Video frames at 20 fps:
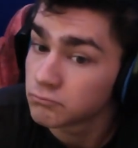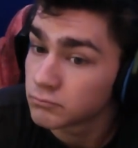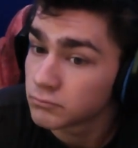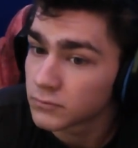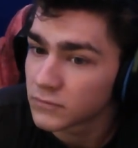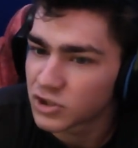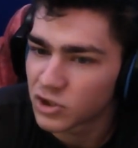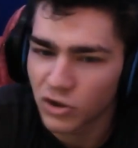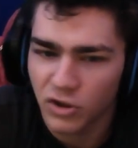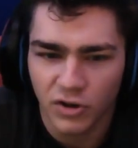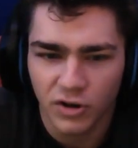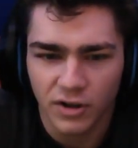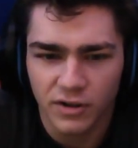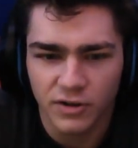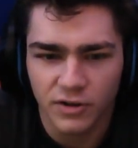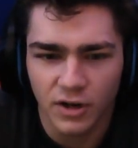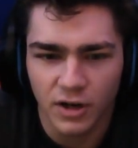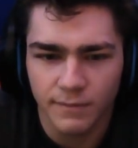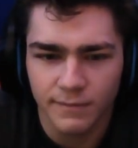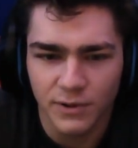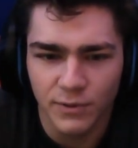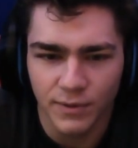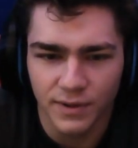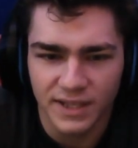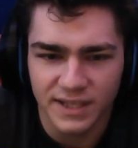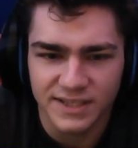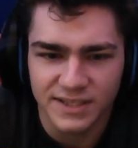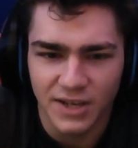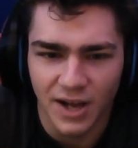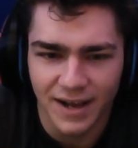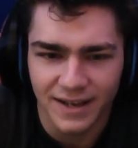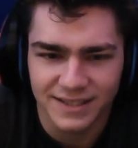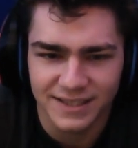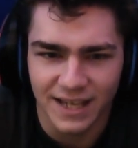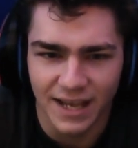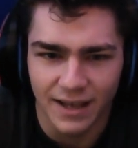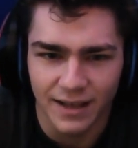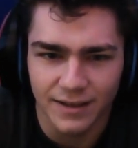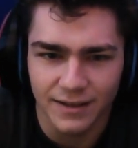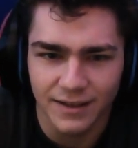So they're gonna be one that's not
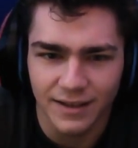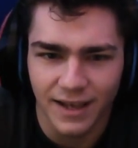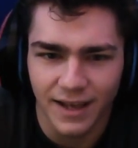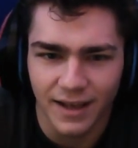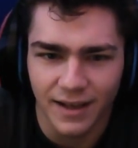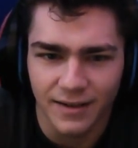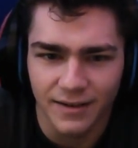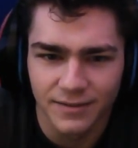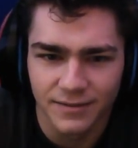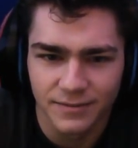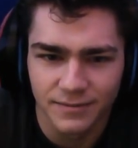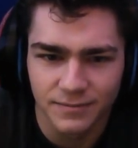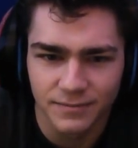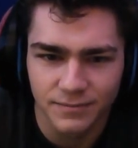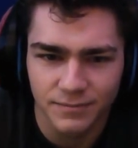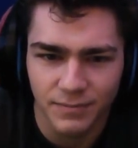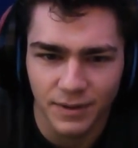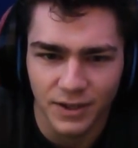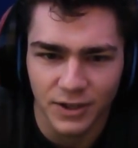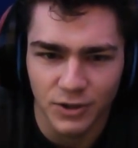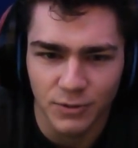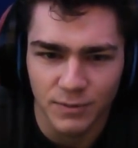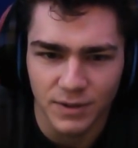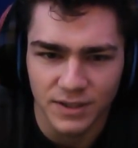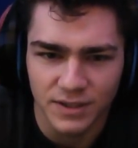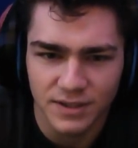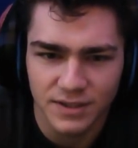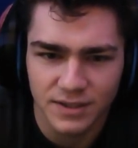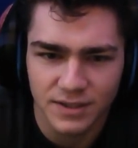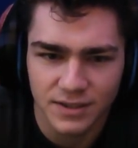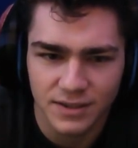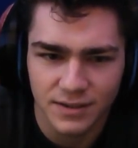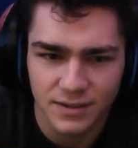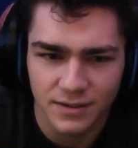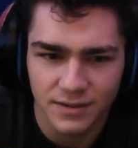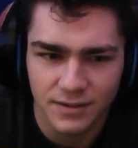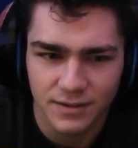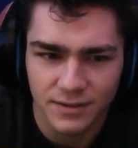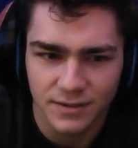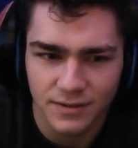set, yeah, by humans.
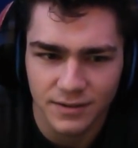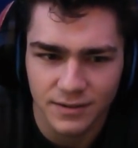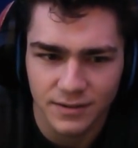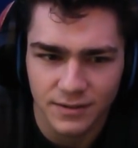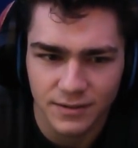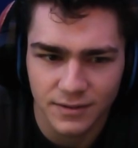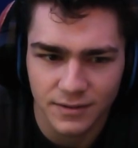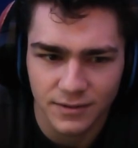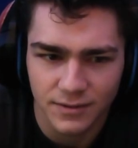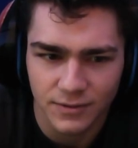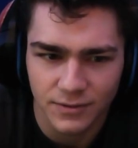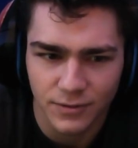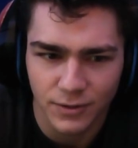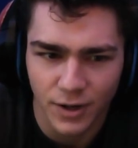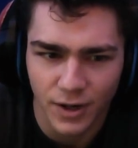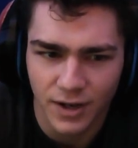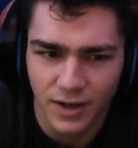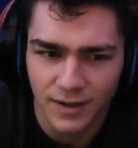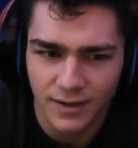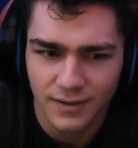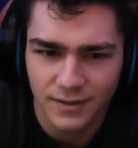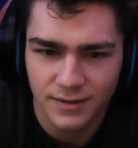Right?